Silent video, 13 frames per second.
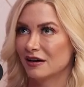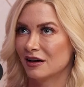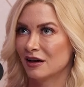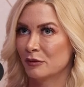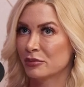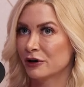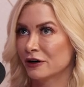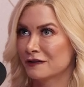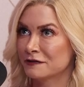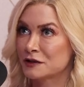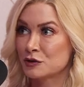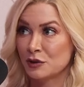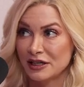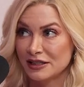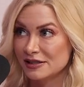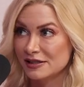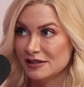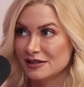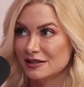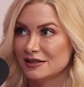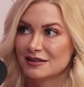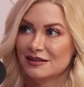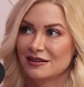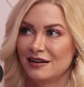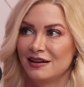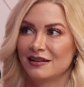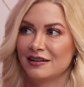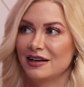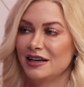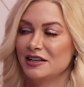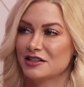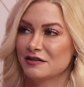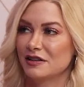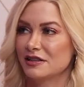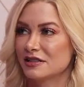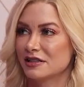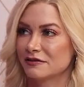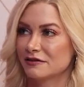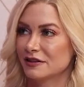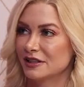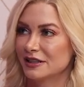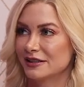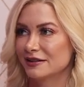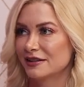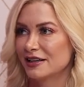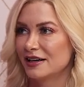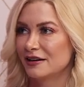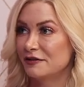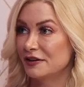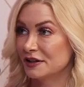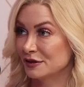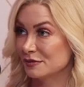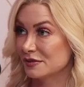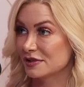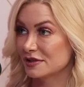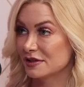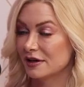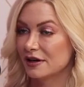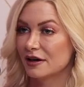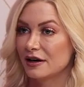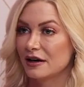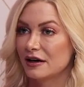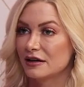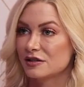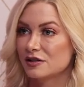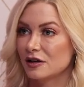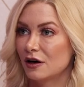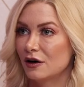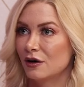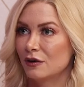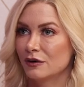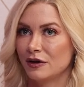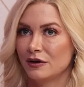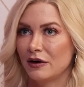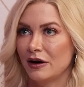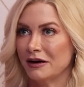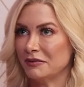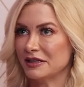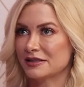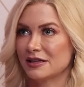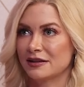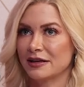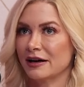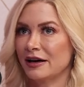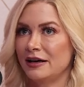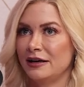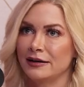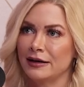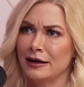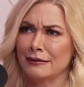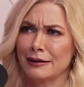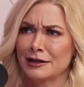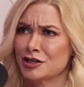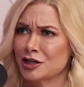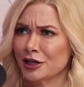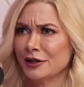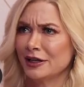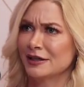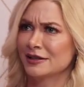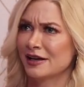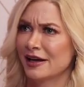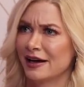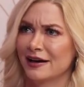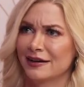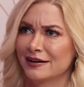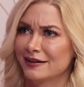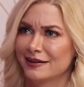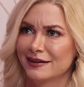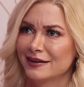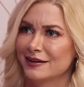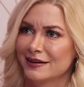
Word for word: a perv twist on each of these different films. So, you know, I'd be sitting there eating at like Chili's and